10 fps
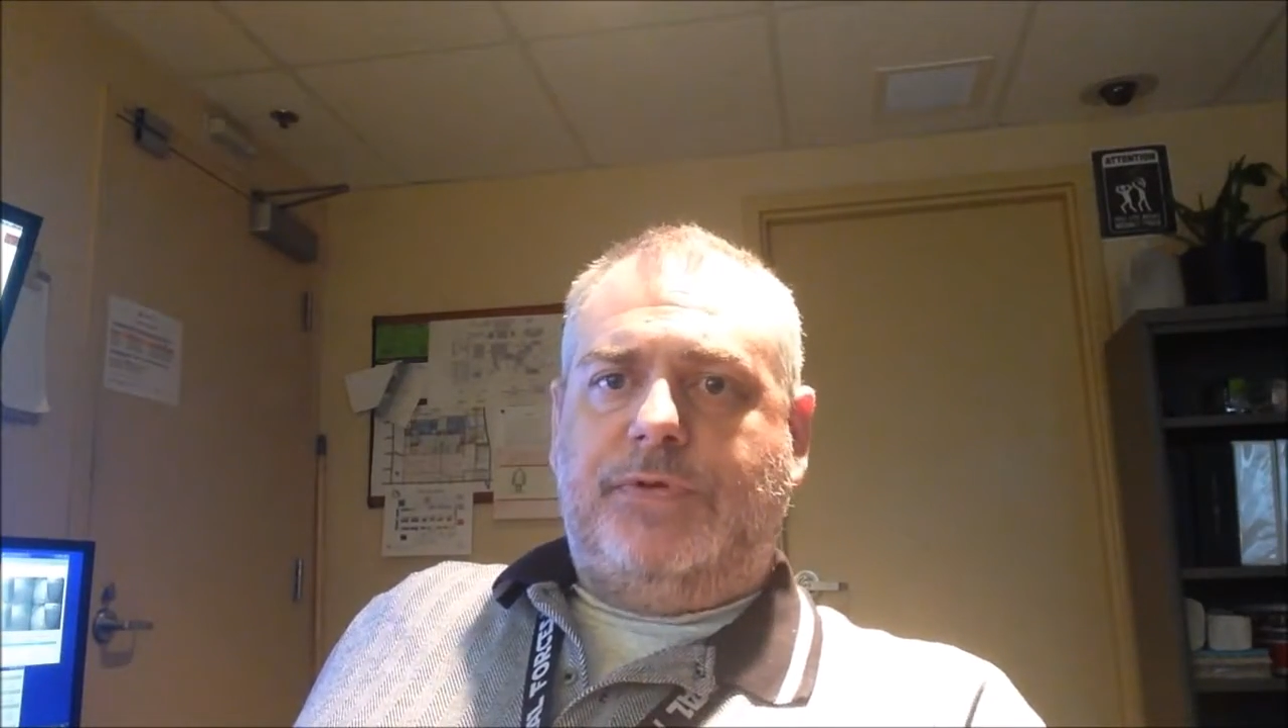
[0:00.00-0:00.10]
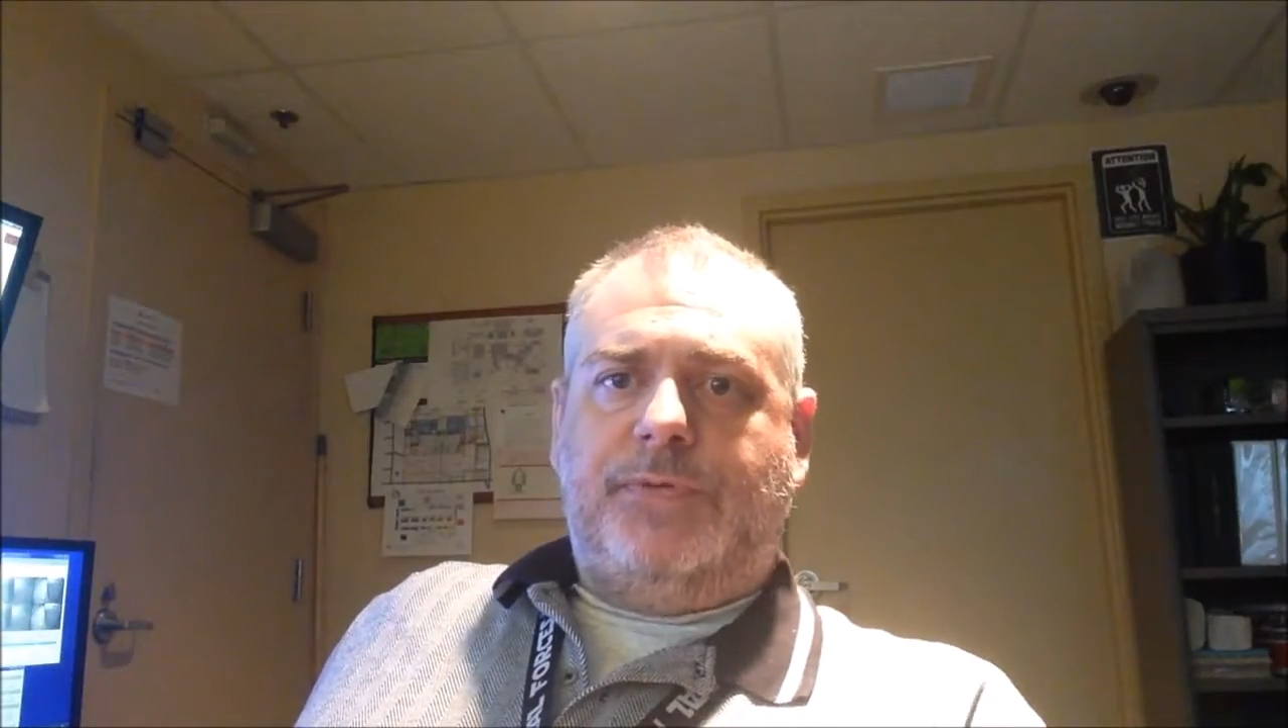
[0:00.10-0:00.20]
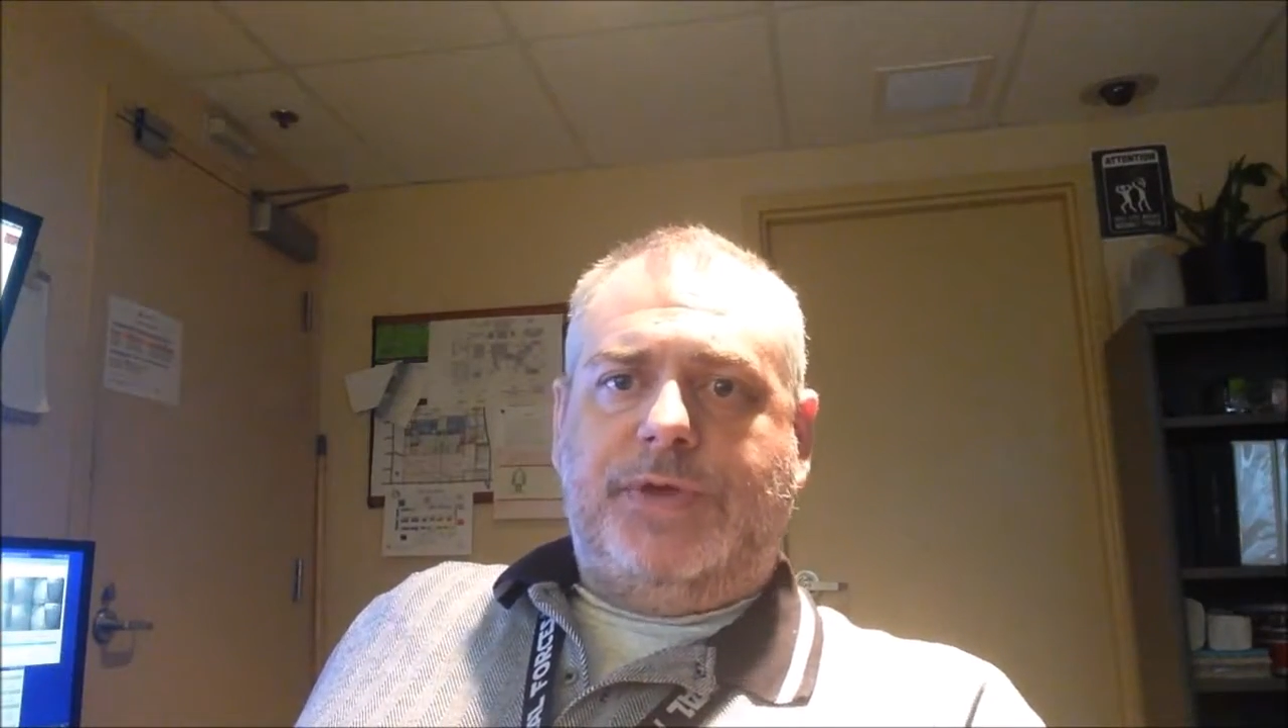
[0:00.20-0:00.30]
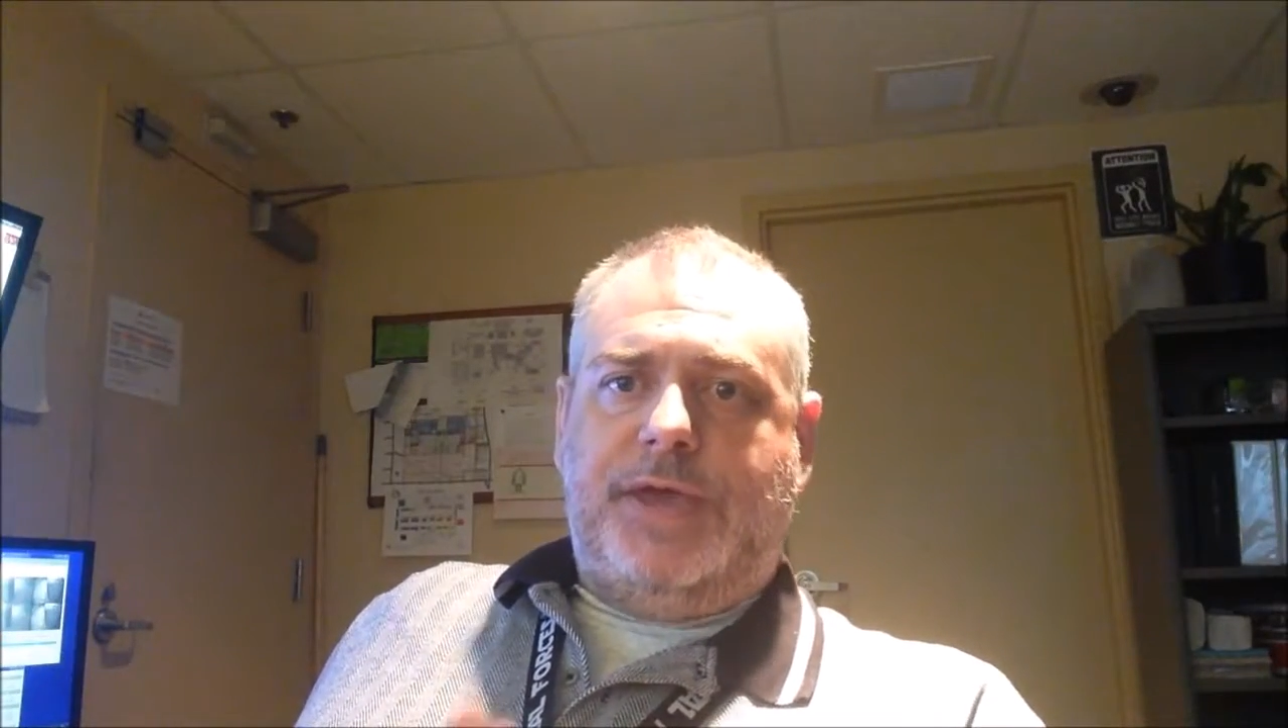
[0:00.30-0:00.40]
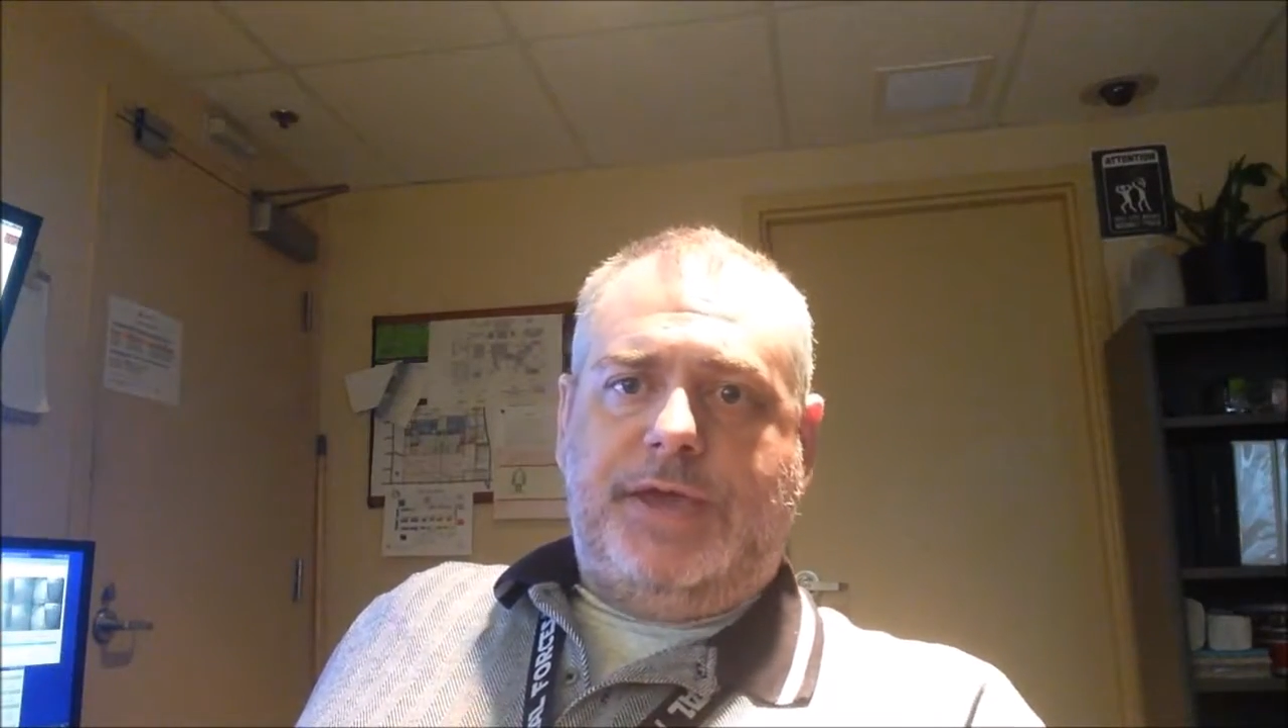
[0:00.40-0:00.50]
that
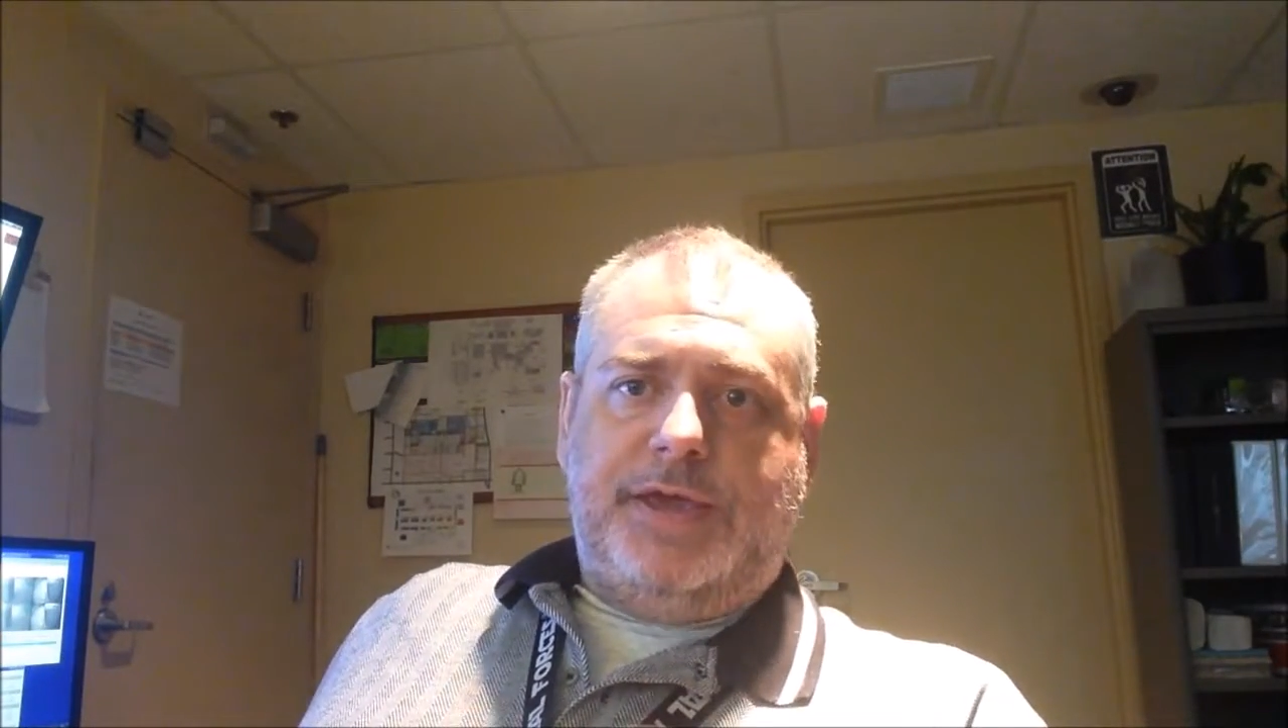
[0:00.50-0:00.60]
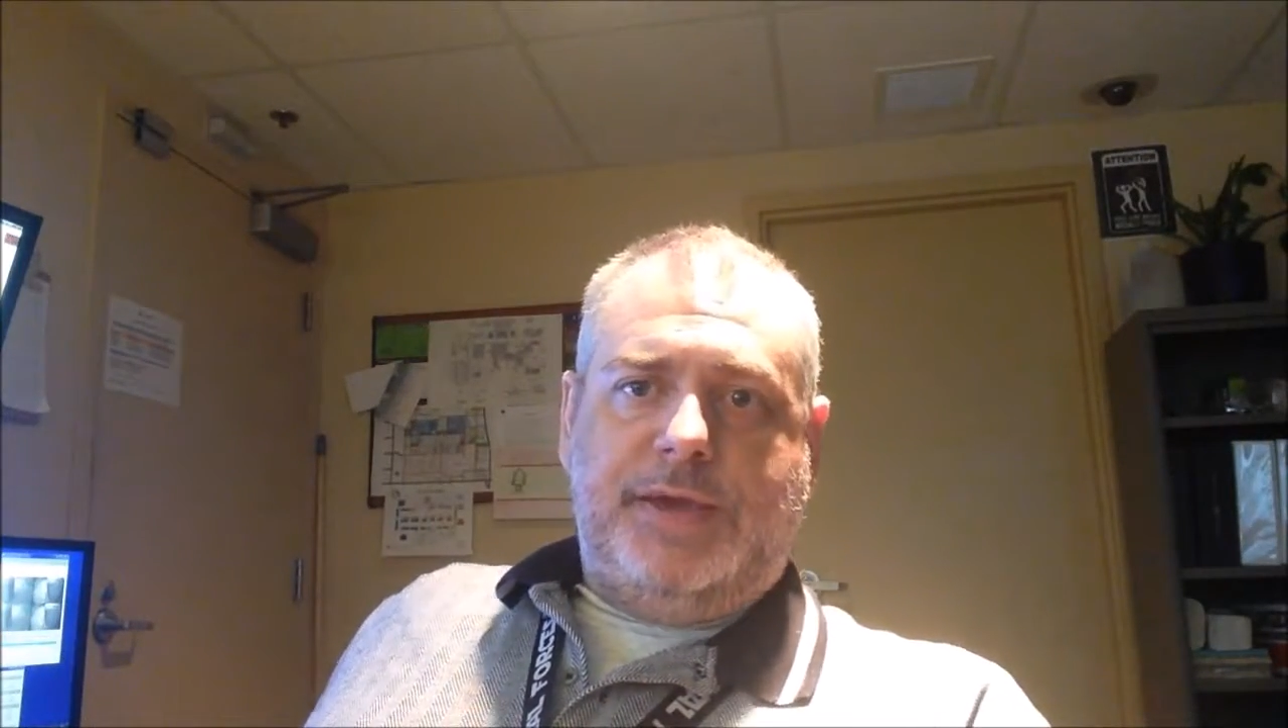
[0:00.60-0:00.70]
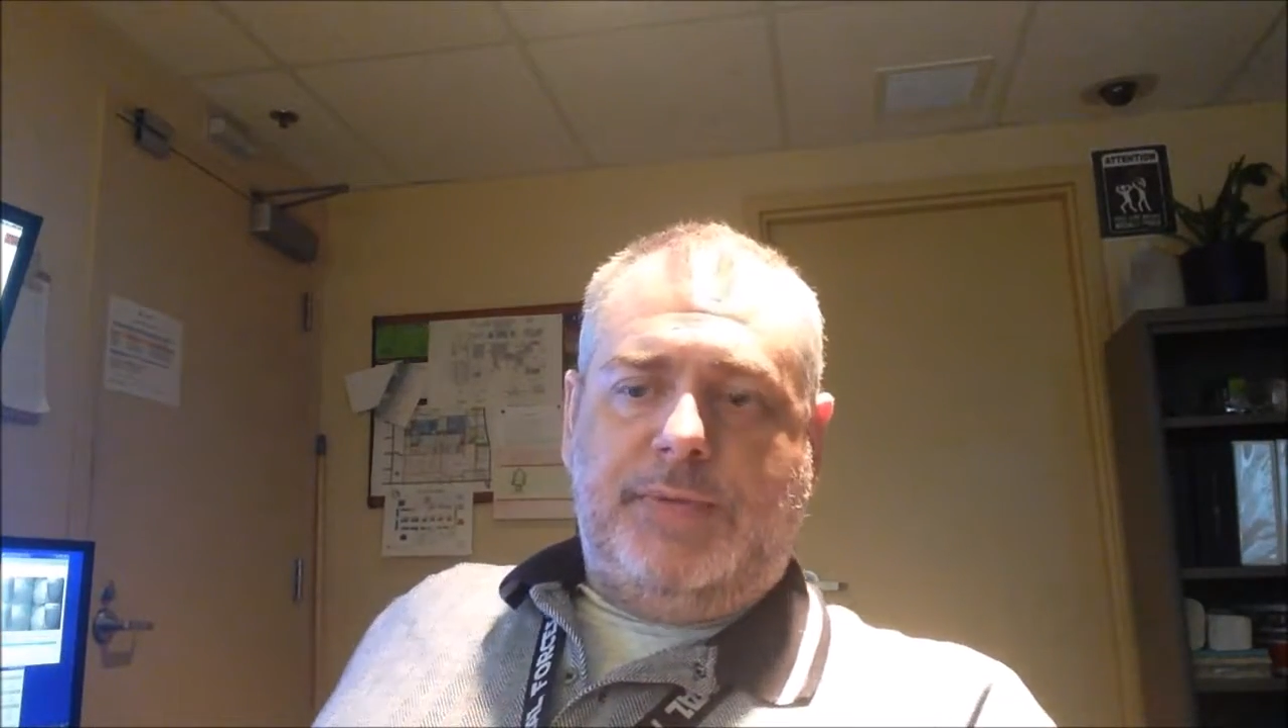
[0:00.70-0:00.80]
we can't keep.